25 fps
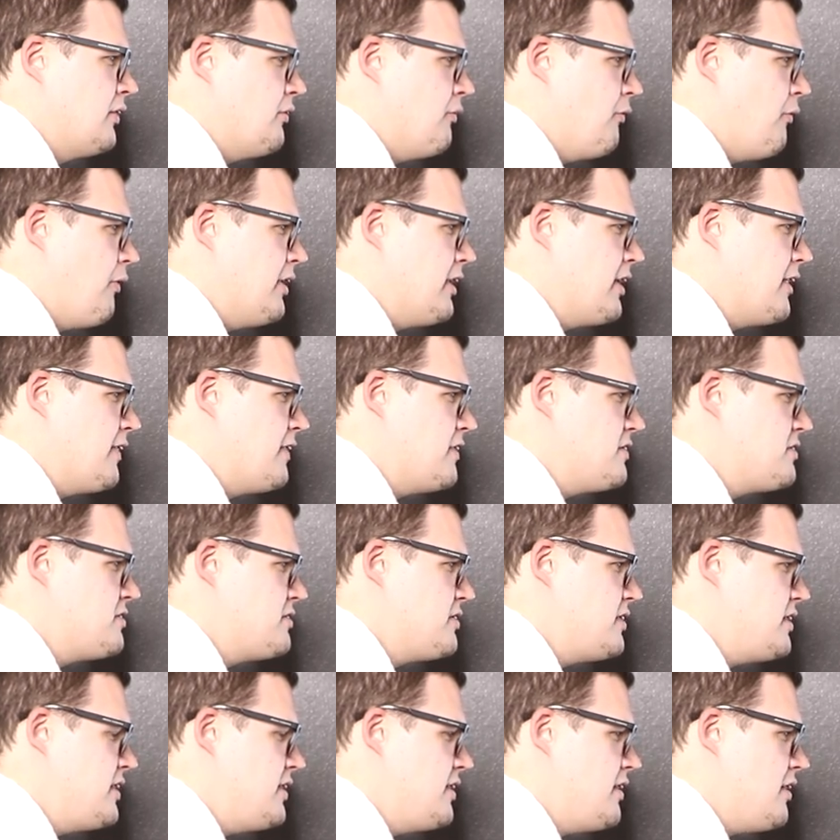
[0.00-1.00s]
Why did the
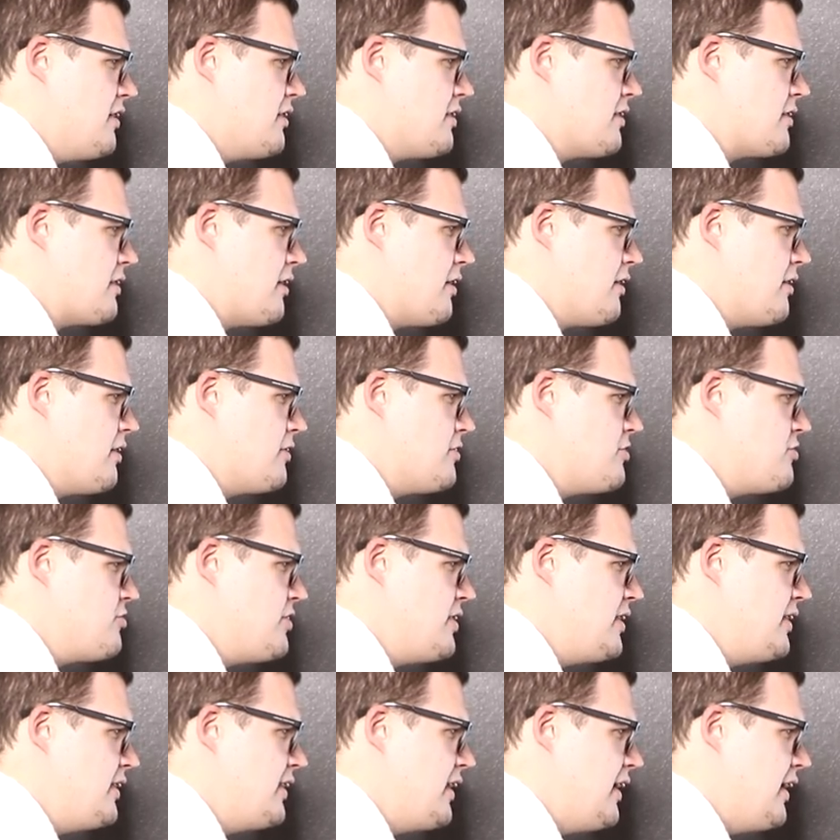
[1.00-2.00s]

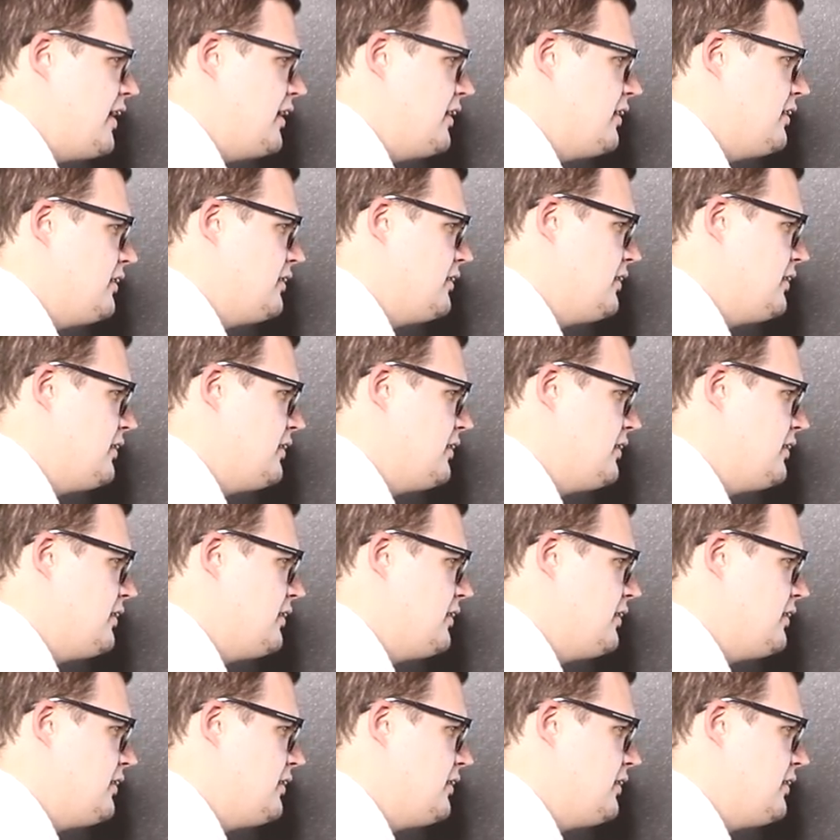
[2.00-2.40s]
CRRG net